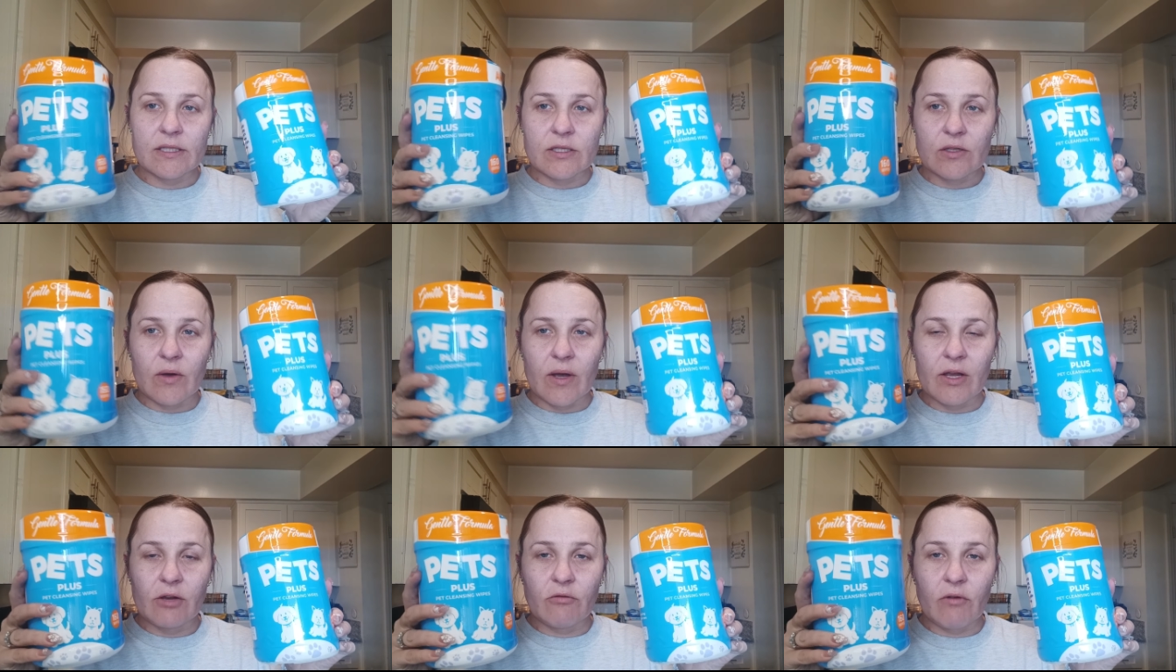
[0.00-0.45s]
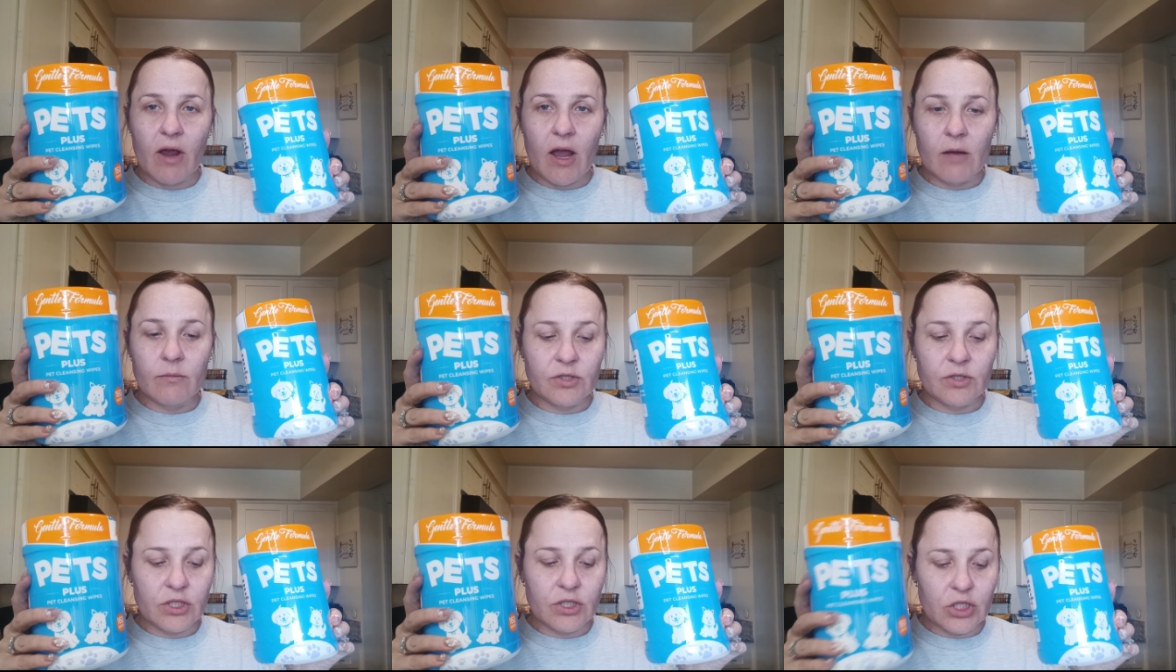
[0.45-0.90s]
So I
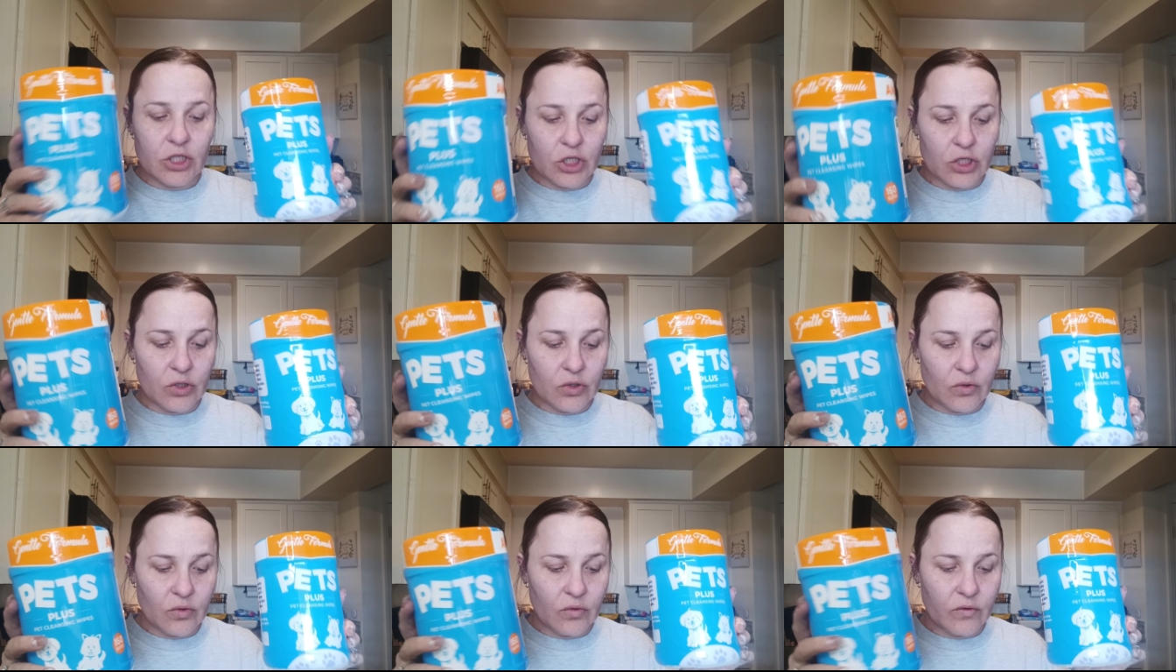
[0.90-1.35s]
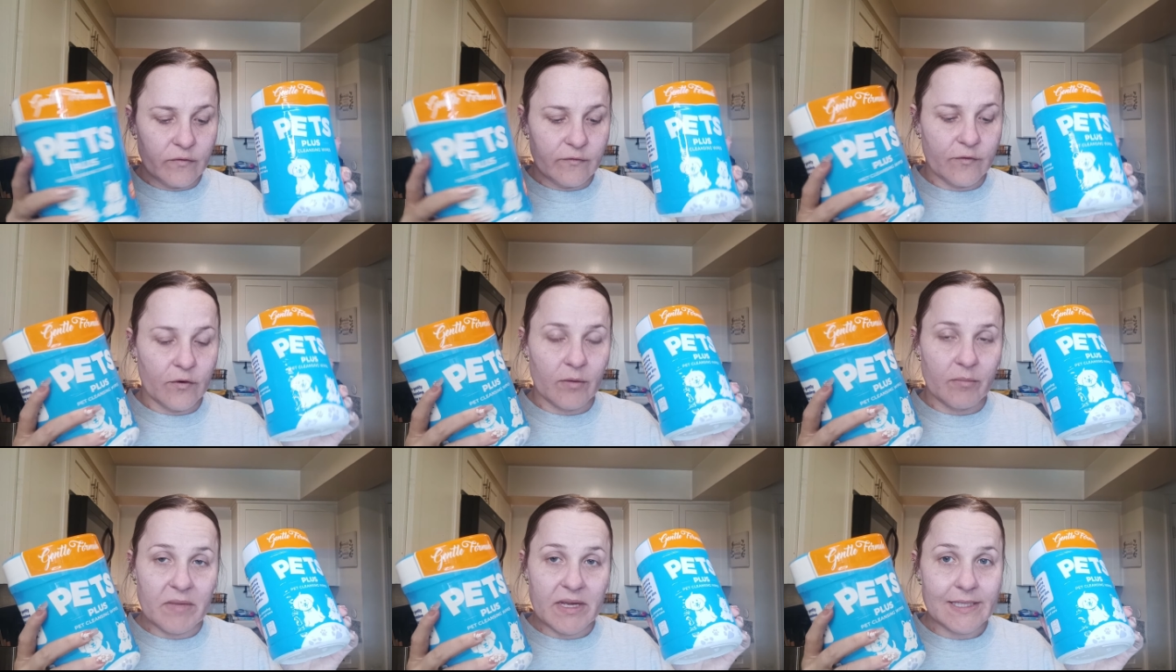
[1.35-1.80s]
grabbed two
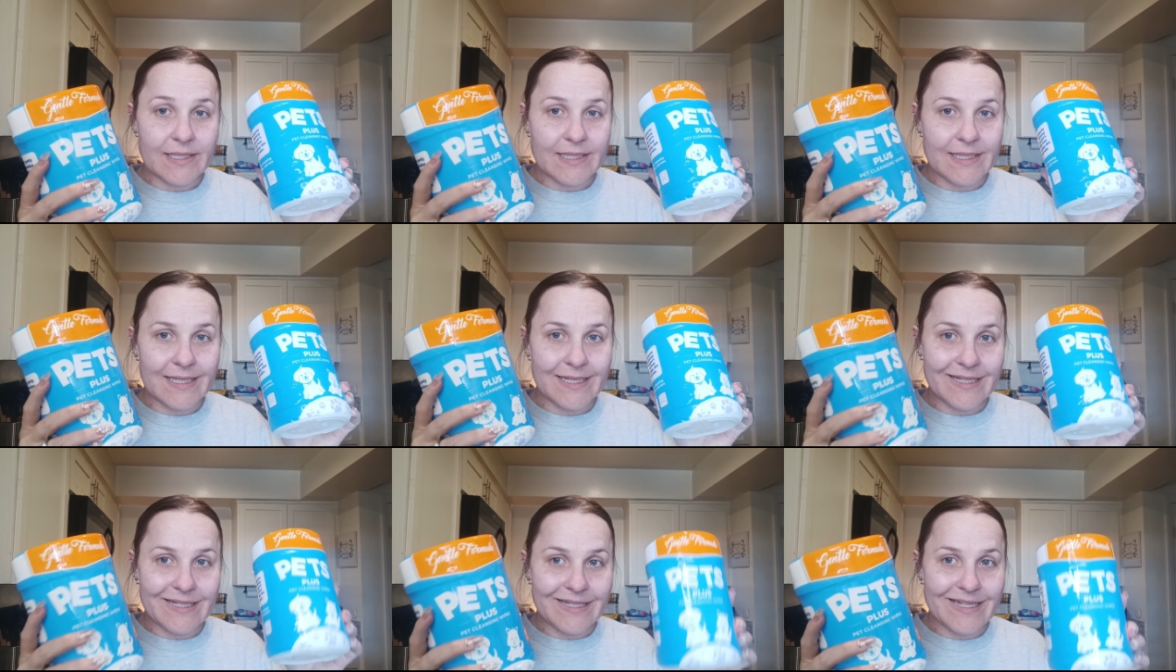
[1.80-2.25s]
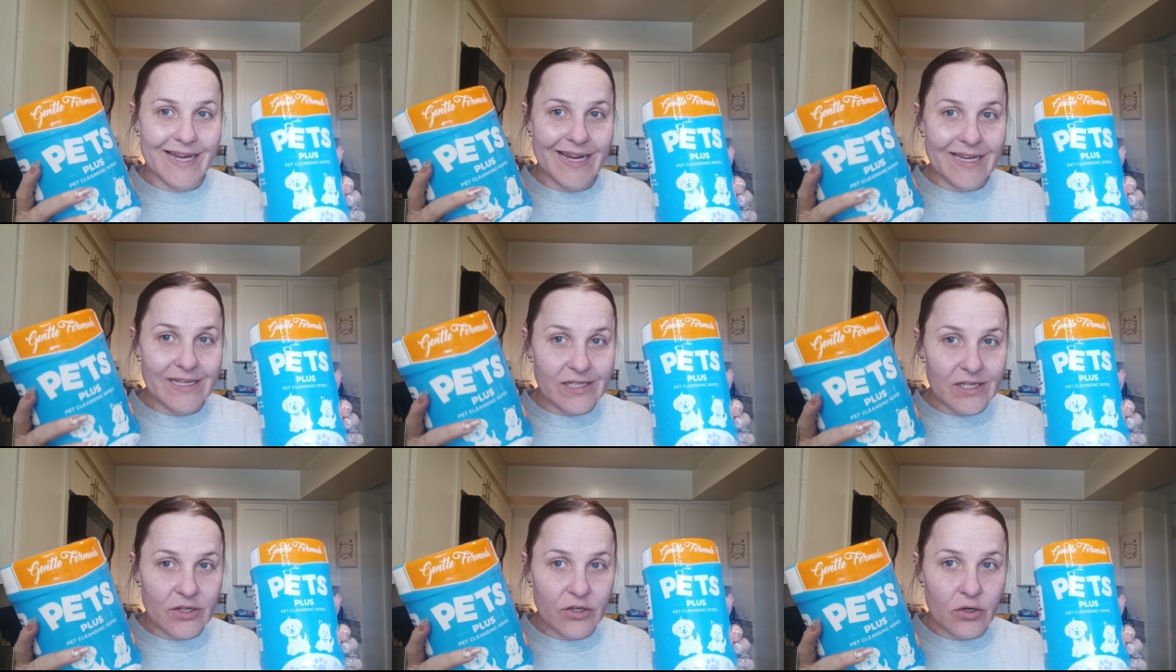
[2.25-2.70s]
for Miss
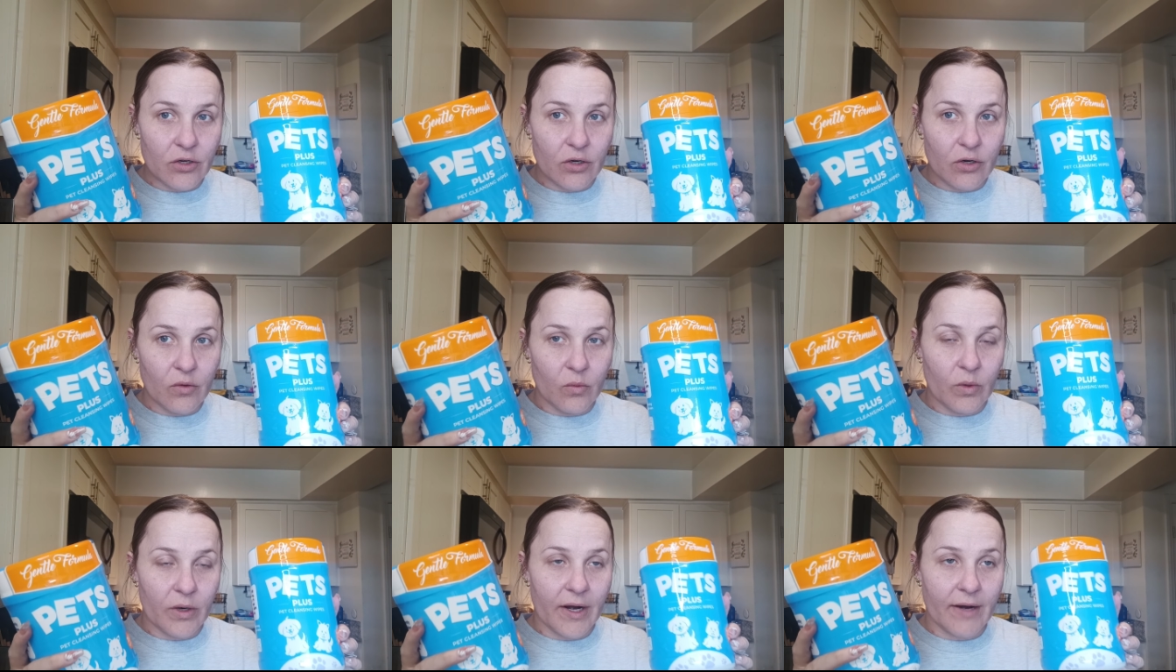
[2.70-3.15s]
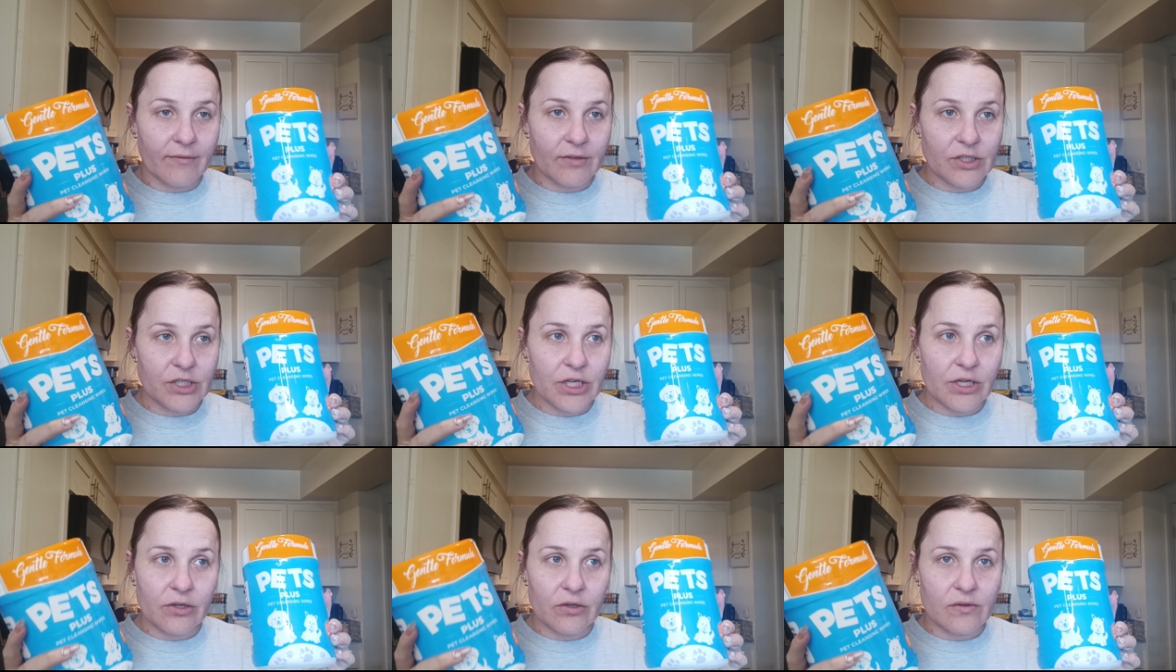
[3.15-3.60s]
Daisy Girl. Whenever
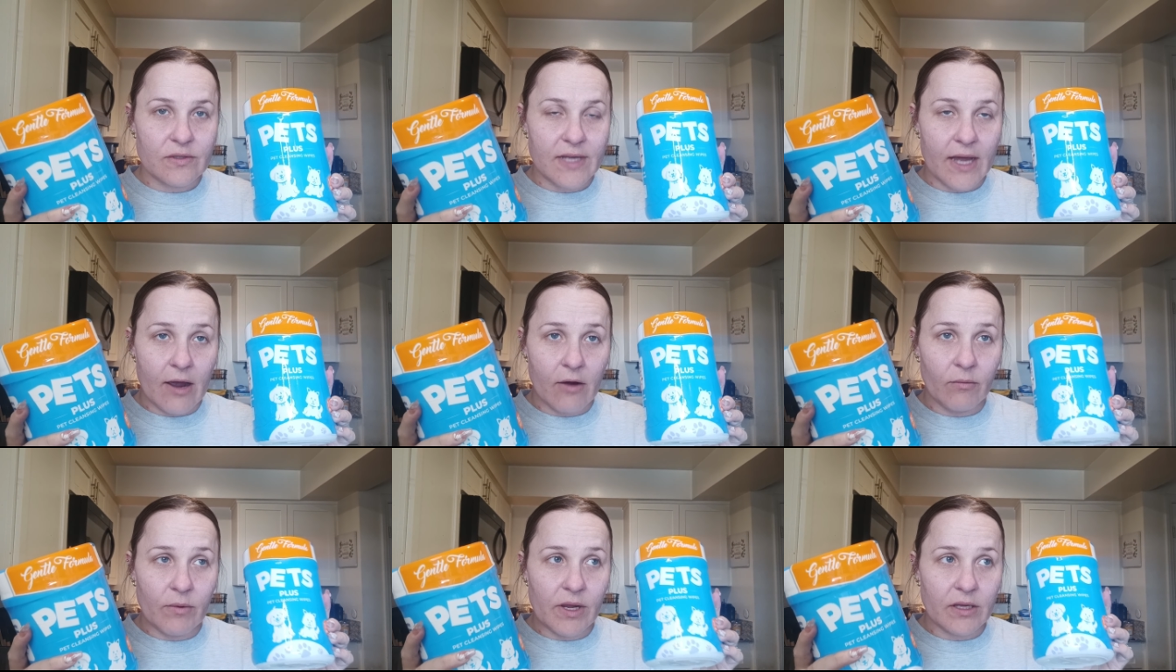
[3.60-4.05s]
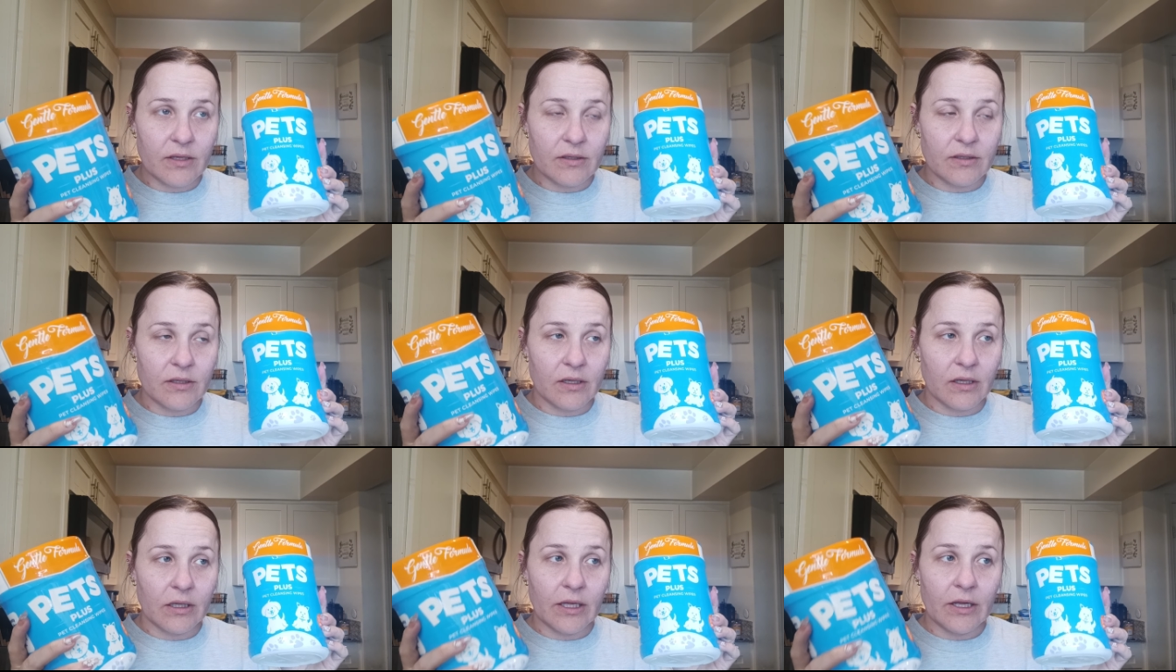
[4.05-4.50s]
she goes out, we
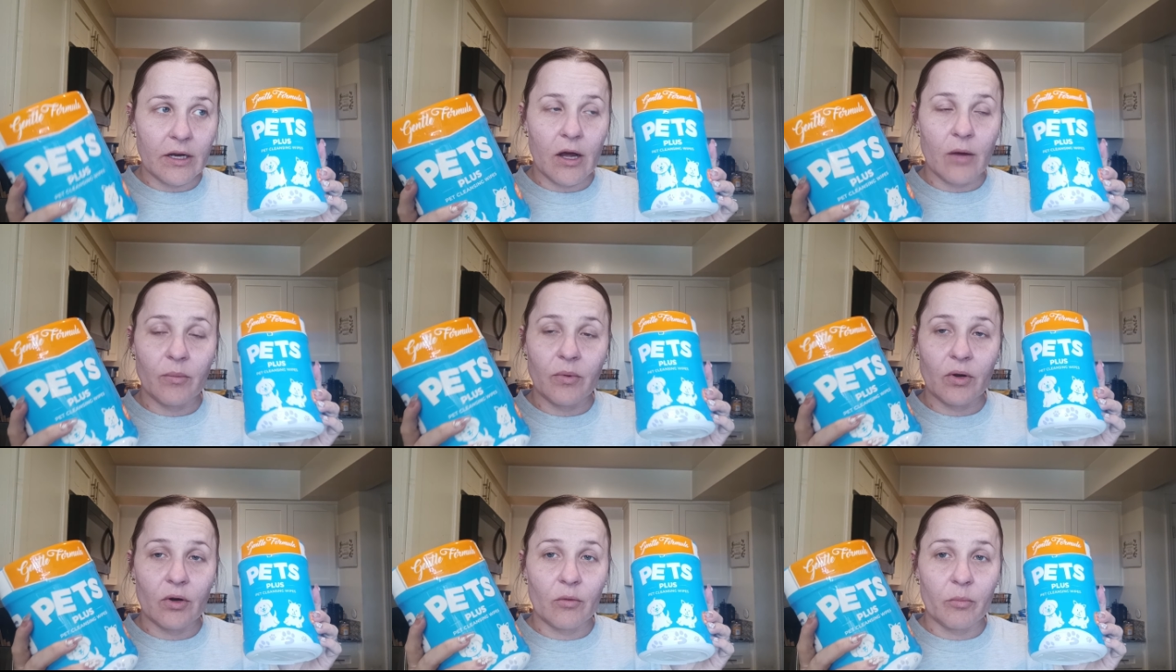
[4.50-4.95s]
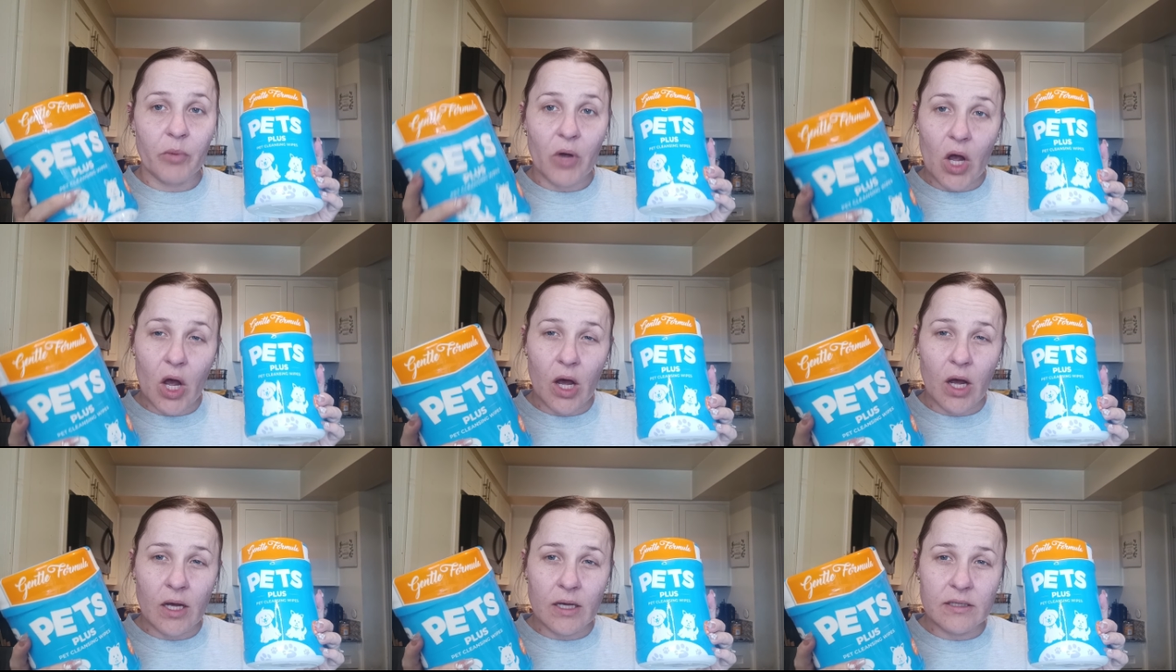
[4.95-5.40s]
can clean up her
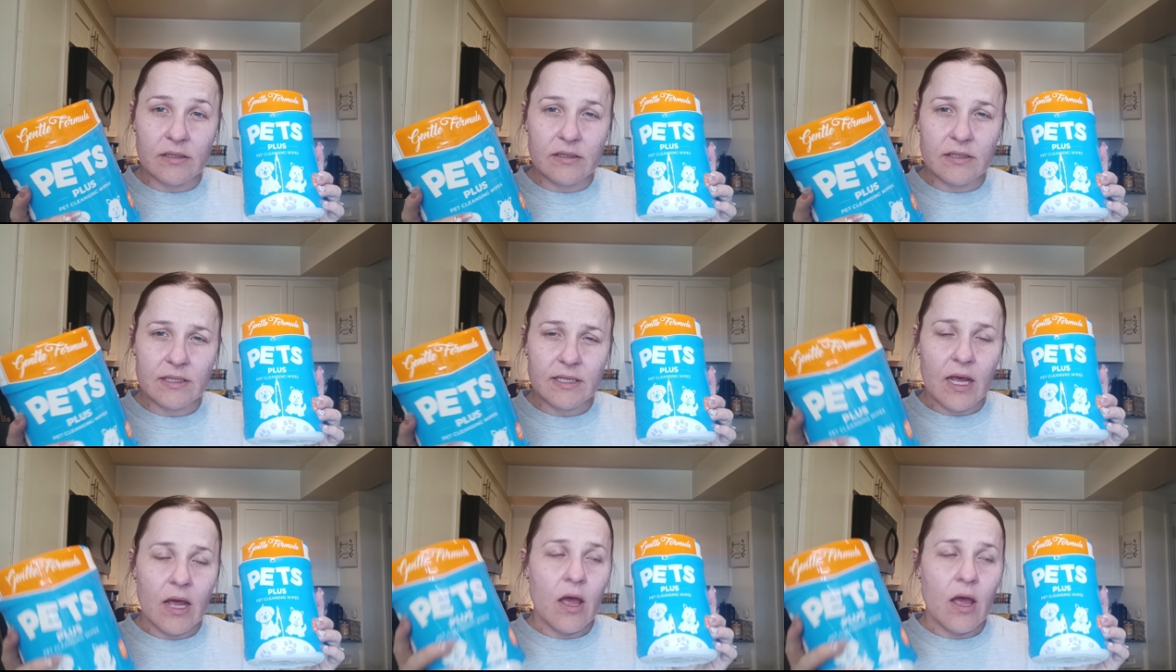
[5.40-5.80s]
paws